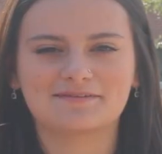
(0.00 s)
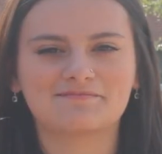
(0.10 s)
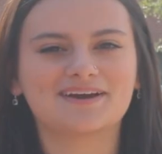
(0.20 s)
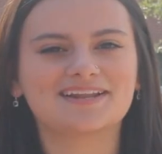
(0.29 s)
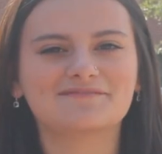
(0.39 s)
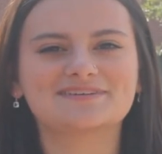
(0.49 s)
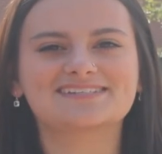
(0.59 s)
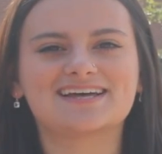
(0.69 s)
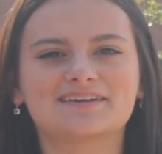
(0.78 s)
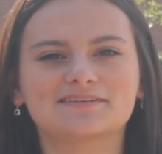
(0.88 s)
My name
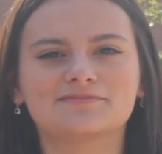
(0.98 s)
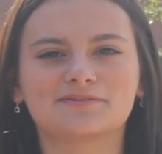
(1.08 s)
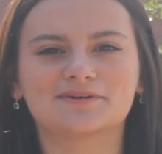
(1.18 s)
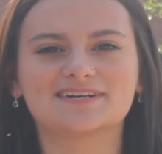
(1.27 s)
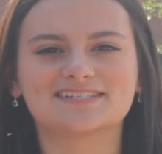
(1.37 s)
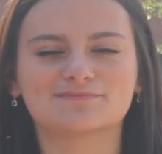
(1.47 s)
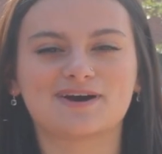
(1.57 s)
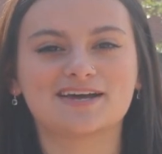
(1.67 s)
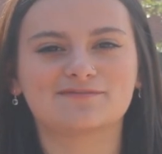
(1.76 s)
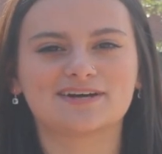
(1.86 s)
is Natalie Flores and
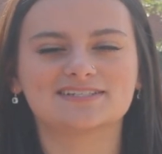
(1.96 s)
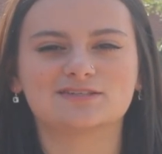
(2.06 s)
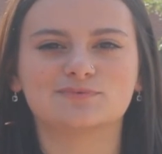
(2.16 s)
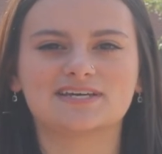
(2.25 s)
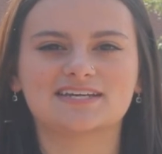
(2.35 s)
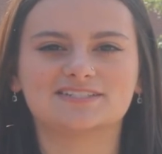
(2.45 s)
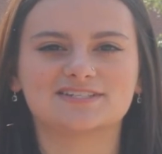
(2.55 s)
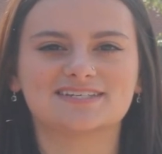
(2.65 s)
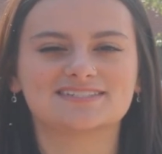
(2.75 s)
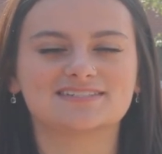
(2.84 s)
my advice to
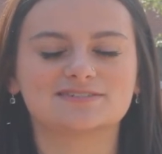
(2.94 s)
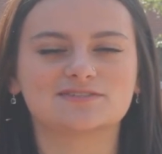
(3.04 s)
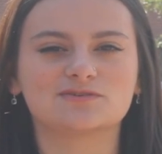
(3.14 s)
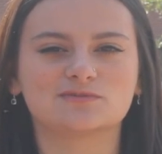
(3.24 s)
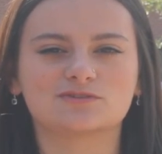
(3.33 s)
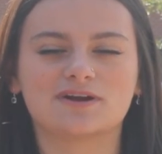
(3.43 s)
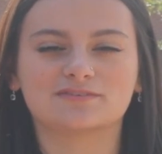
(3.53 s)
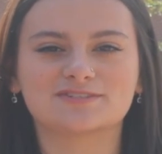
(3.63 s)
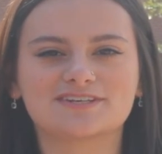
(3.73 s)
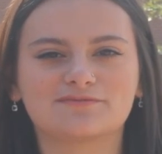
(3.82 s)
BHS is to
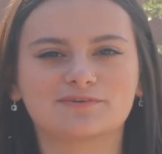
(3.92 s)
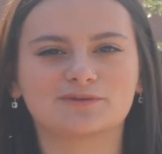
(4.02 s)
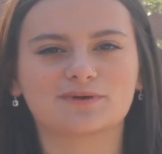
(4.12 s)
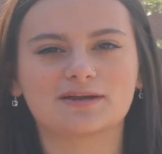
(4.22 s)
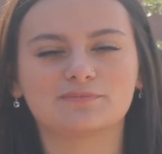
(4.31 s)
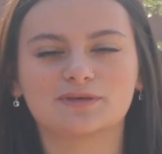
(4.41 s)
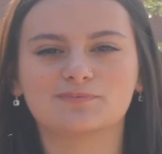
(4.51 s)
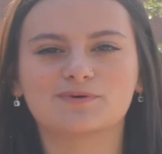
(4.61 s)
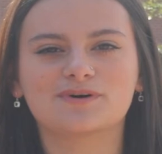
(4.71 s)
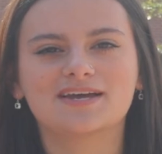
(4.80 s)
surround yourself with the right
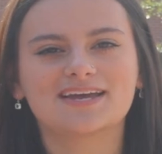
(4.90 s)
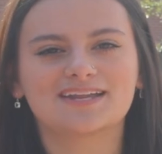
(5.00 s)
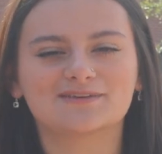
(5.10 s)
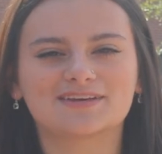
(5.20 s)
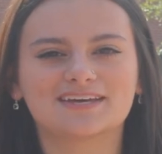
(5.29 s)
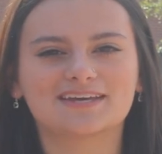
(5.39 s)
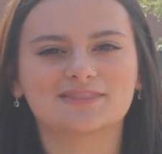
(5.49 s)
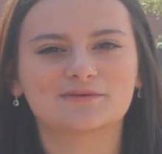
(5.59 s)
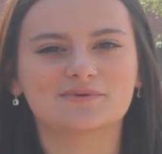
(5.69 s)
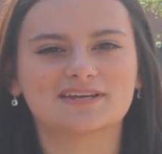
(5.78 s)
people and you can
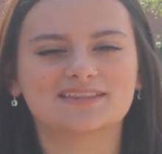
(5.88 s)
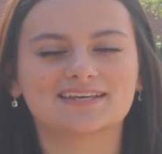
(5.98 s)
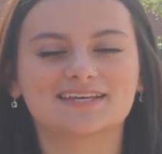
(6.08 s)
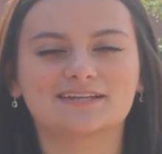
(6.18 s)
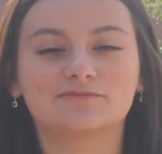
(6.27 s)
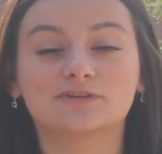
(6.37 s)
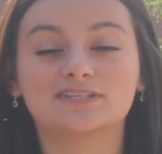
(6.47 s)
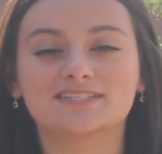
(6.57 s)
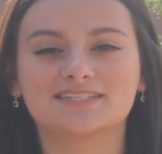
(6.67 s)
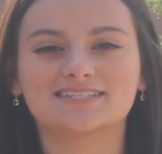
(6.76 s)
get through anything and if you
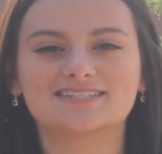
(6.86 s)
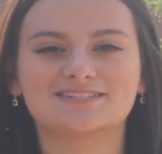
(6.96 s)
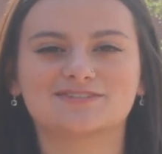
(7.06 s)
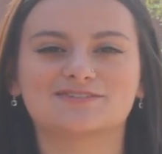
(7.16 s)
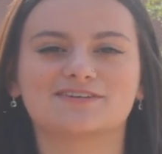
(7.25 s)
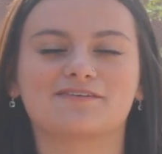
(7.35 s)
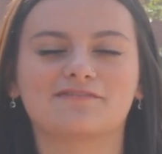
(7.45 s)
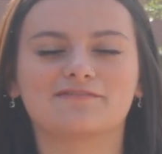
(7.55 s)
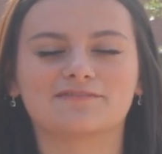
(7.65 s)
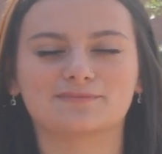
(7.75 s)
need to distance yourself
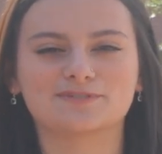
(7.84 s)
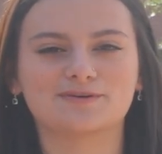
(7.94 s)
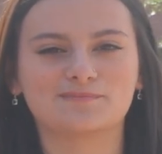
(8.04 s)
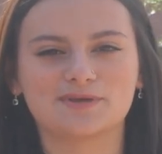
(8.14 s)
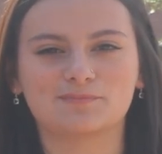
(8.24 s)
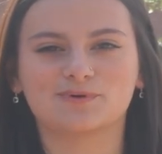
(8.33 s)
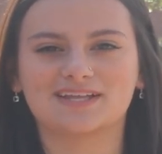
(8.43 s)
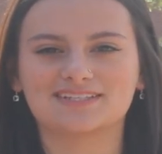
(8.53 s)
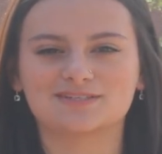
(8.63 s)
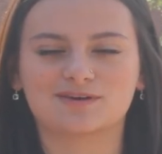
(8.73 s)
from certain people
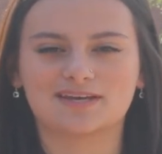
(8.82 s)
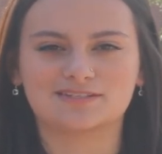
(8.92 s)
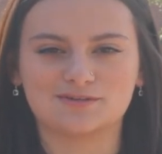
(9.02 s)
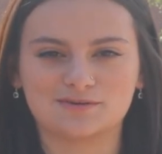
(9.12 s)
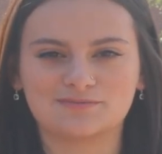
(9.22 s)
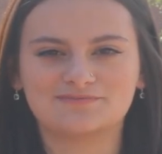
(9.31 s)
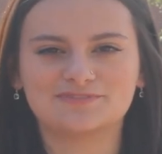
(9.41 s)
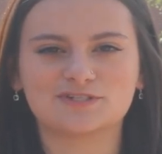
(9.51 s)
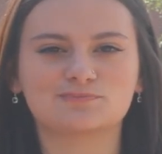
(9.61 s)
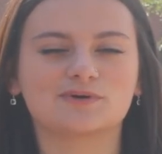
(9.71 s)
that's okay too.
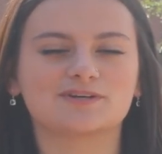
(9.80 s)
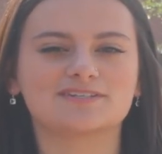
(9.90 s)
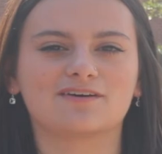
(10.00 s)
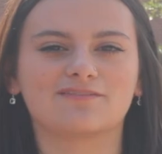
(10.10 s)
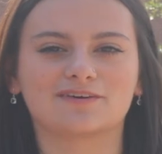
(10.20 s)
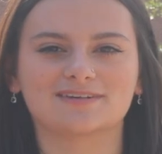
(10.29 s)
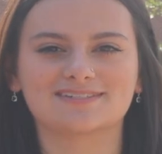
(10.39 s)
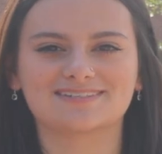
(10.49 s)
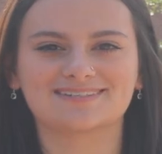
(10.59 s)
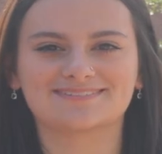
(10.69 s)
Just put yourself first.